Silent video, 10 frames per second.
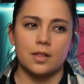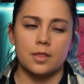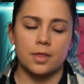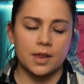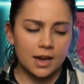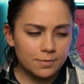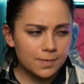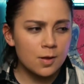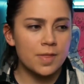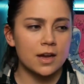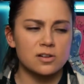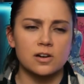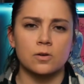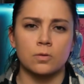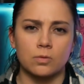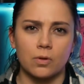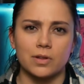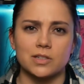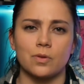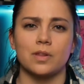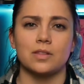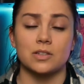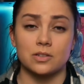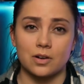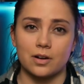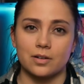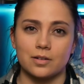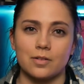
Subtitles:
then I feel that Critical Role is only the start